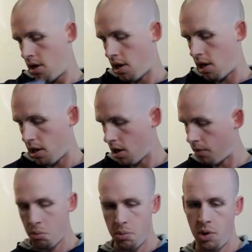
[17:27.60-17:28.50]
And none
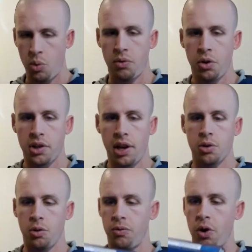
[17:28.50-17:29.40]
of them that we've looked at
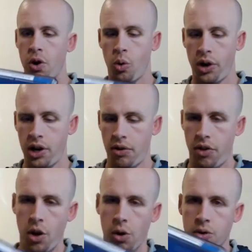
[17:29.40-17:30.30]
so far were any of
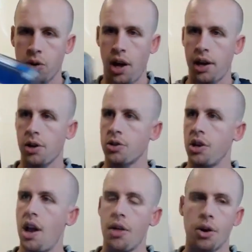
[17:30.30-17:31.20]
those. Okay, here's
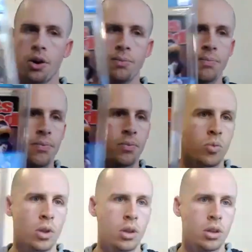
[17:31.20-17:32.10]
another.
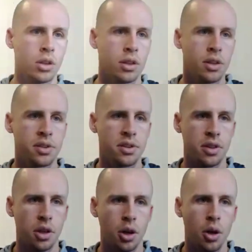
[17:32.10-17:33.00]
This is
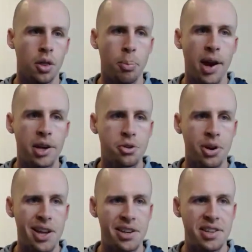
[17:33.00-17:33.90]
the
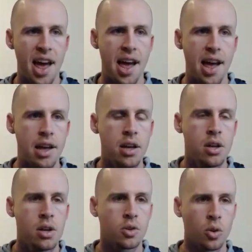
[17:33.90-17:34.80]
Patriot Day.
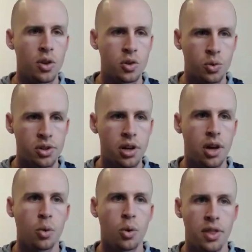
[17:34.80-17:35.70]
So this was
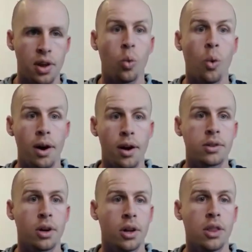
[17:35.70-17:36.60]
another one that was
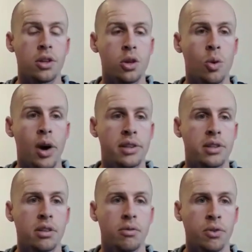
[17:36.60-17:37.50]
on the
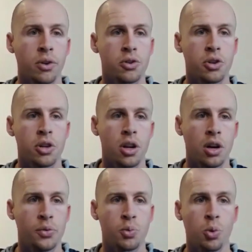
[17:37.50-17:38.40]
US version
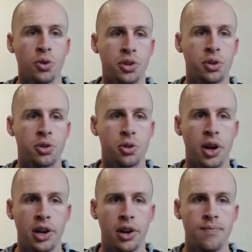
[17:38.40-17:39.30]
of Sports
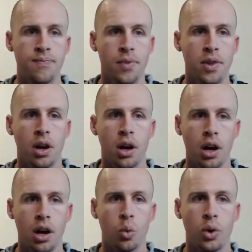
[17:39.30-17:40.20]
Illustrated
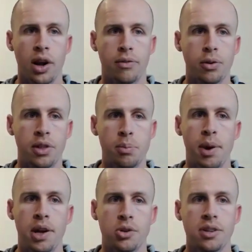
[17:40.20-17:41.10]
whenever the
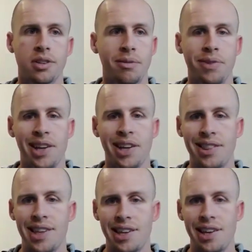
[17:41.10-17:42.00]
Patriots defeated
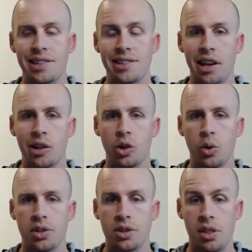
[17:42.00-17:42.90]
the
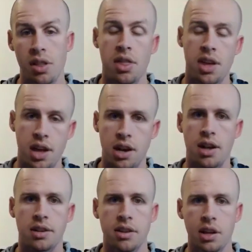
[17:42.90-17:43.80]

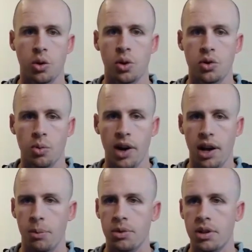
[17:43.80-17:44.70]
then St. Louis
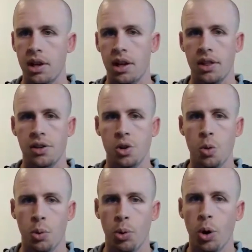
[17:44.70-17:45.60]
Rams in the
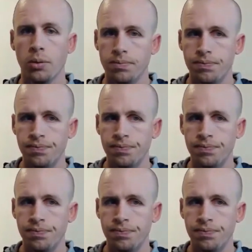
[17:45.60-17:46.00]
Super Bowl.